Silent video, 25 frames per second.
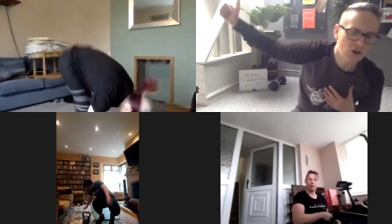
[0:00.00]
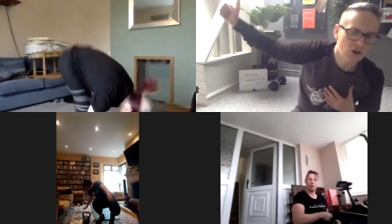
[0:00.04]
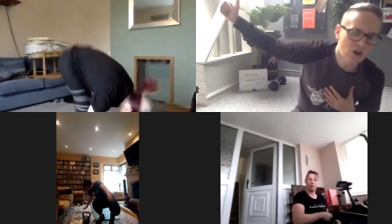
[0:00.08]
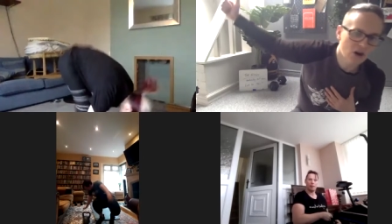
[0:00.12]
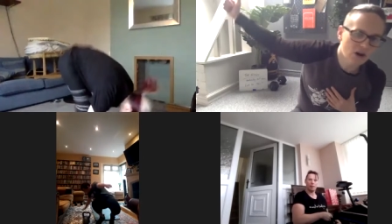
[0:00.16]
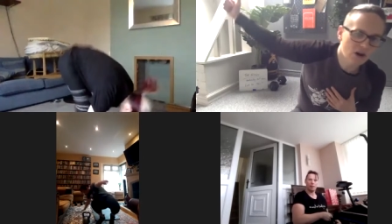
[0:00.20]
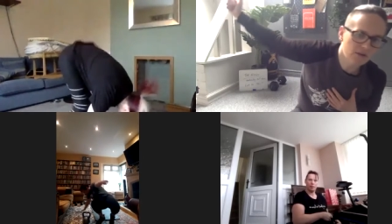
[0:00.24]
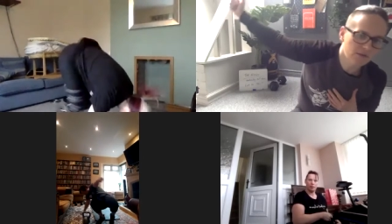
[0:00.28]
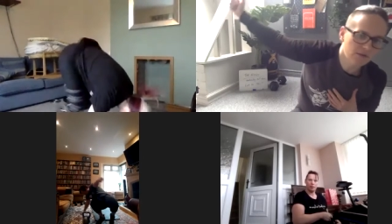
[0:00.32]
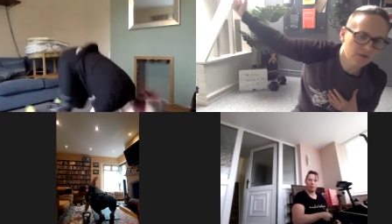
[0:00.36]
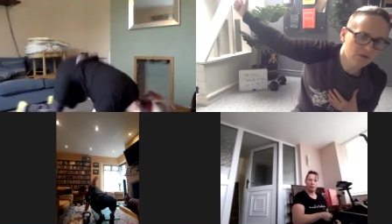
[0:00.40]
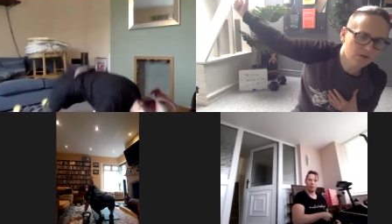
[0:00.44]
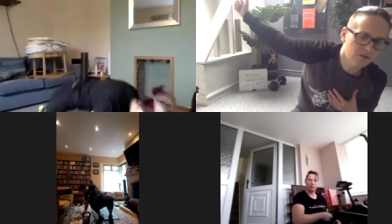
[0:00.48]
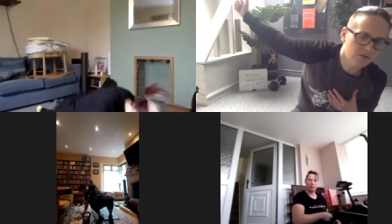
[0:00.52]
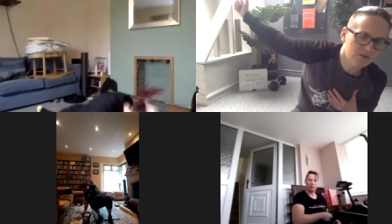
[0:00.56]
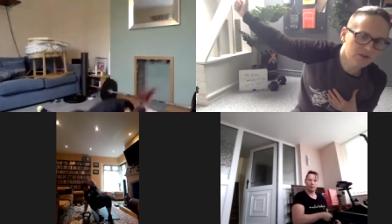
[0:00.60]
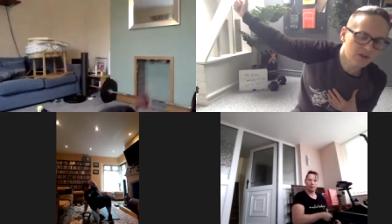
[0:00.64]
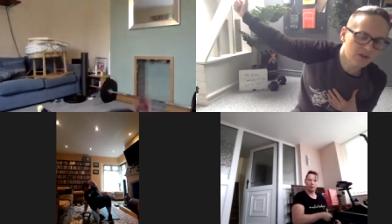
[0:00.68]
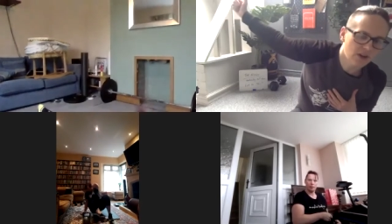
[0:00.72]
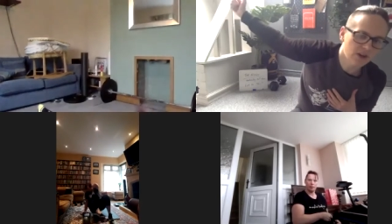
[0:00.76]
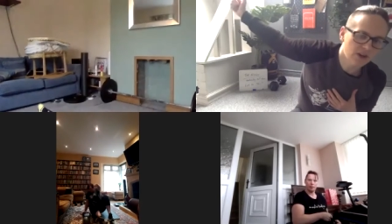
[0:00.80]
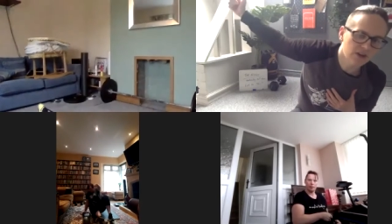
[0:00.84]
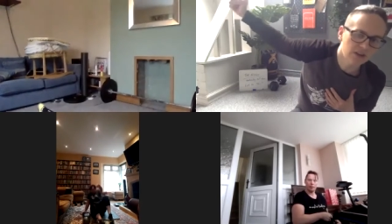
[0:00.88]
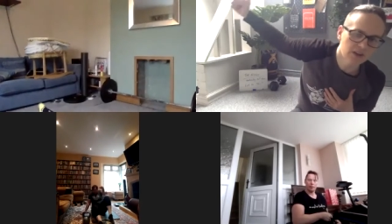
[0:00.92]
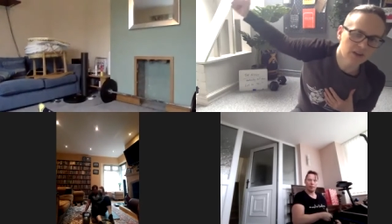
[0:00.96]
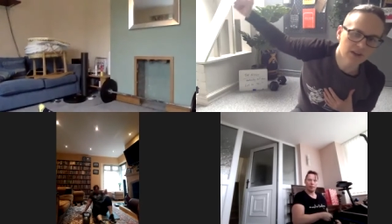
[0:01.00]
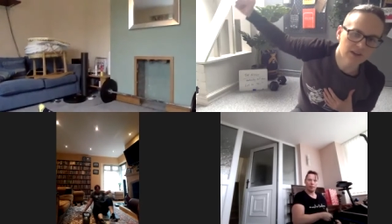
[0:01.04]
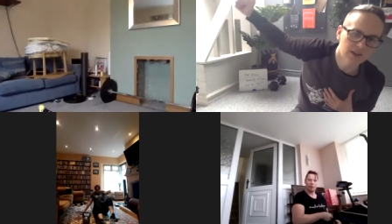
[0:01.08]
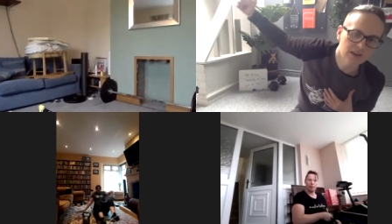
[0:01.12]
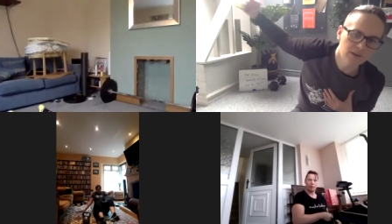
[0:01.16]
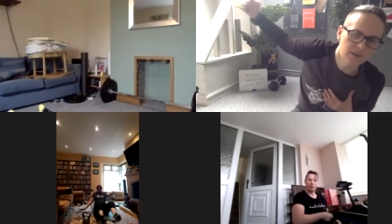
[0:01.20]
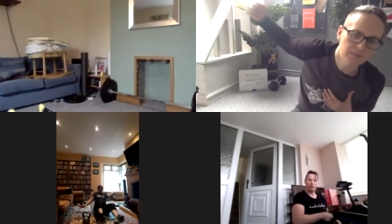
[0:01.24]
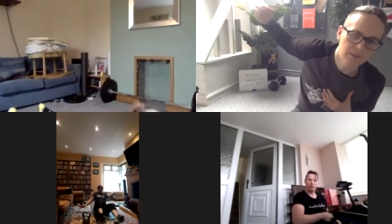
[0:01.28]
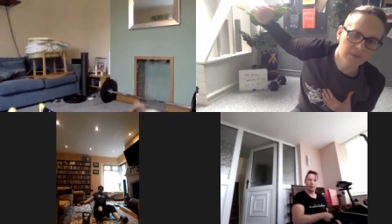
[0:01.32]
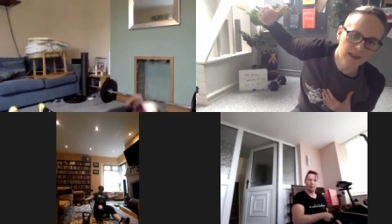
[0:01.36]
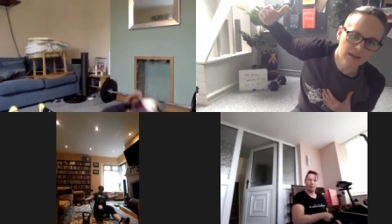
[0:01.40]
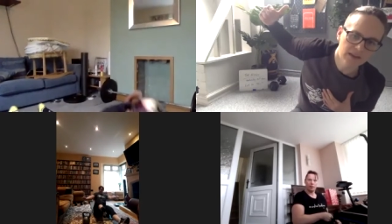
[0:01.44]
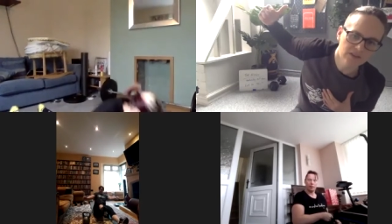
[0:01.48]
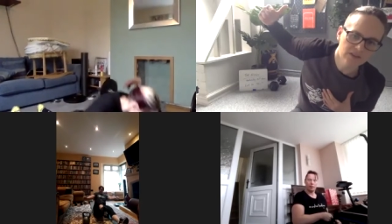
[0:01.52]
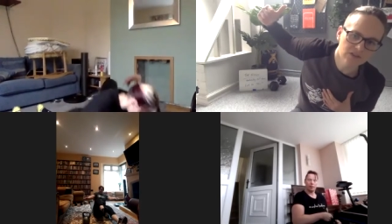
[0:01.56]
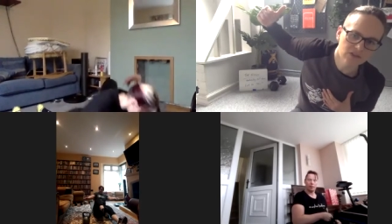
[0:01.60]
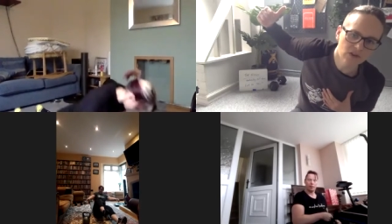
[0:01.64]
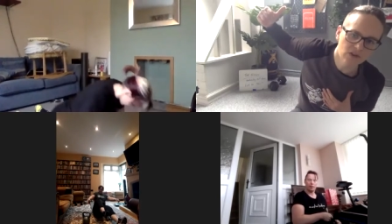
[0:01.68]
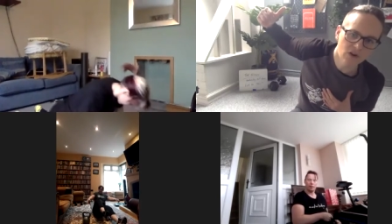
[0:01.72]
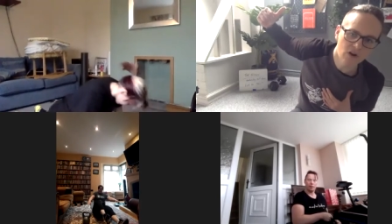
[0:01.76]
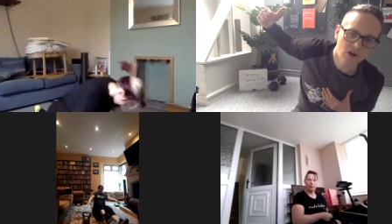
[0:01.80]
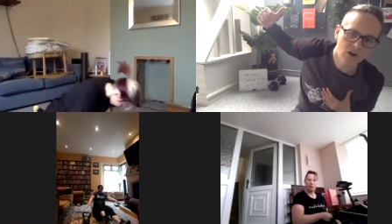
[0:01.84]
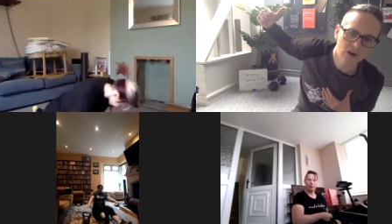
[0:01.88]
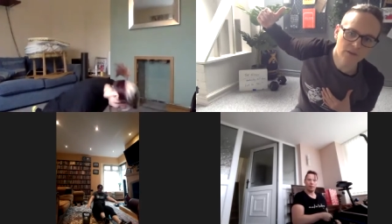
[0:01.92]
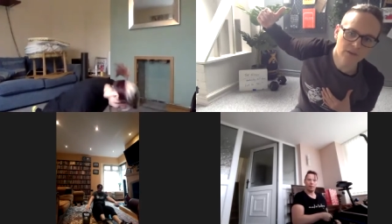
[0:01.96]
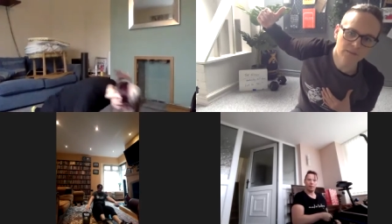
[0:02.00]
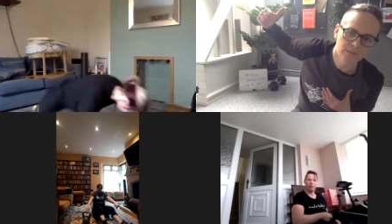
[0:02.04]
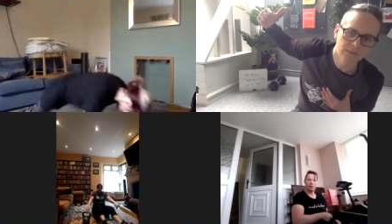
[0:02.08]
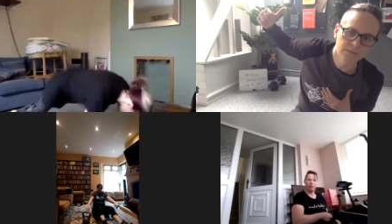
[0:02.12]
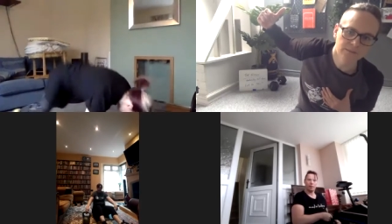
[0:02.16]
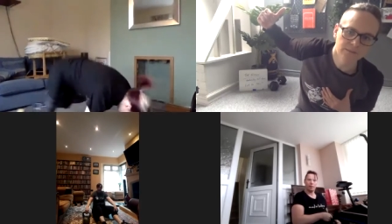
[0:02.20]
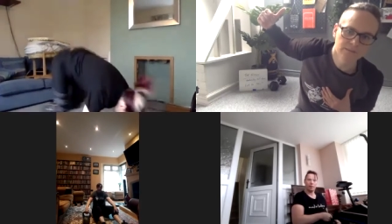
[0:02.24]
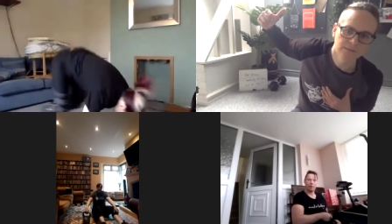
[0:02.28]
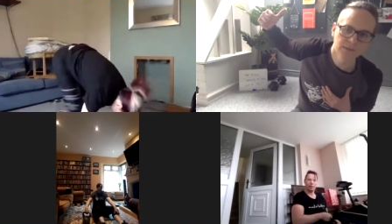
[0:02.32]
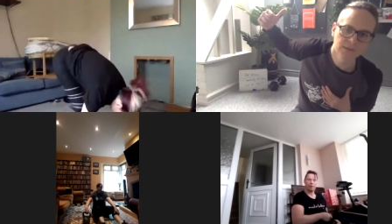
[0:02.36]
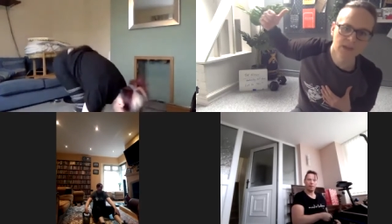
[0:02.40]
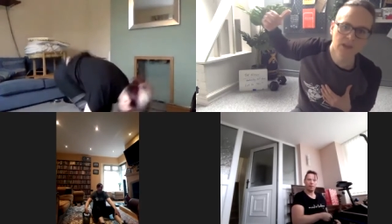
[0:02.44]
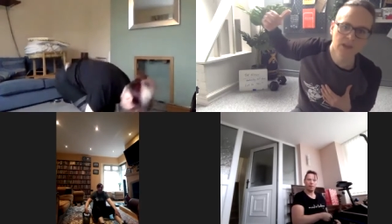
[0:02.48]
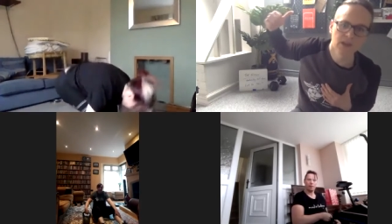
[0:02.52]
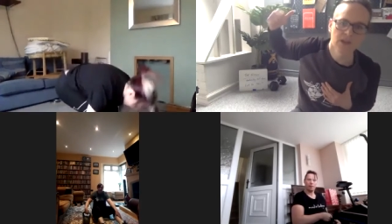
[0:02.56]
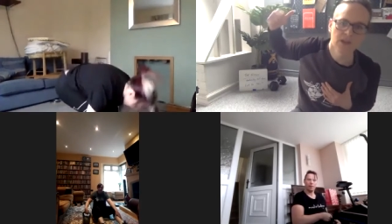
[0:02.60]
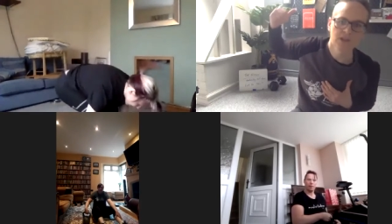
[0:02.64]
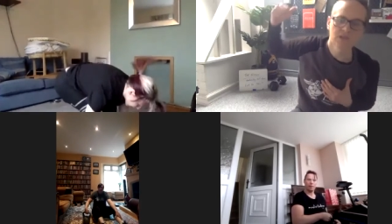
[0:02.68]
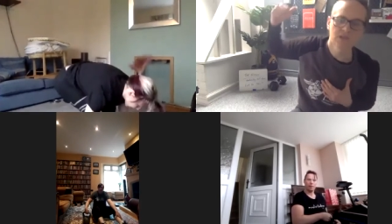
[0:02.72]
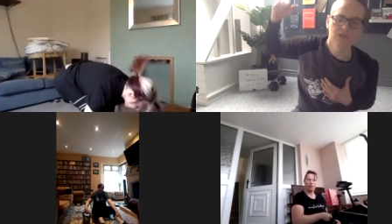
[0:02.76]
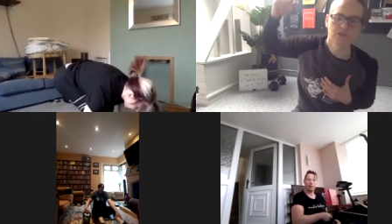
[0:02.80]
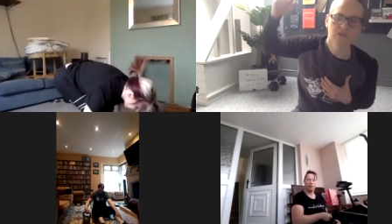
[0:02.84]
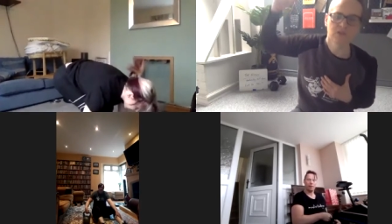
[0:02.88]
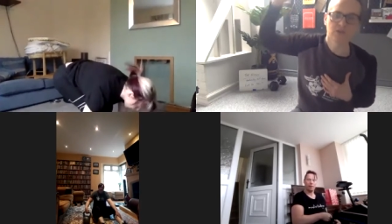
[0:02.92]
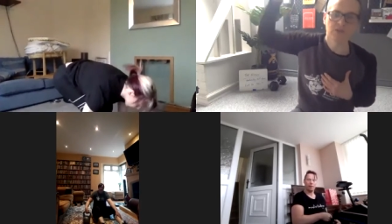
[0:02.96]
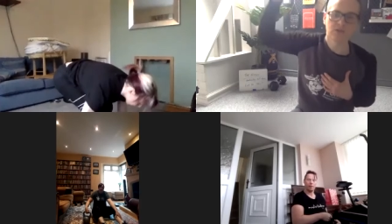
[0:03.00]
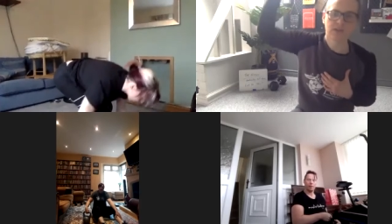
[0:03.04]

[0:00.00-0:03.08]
arm goes out and you bend your arm. So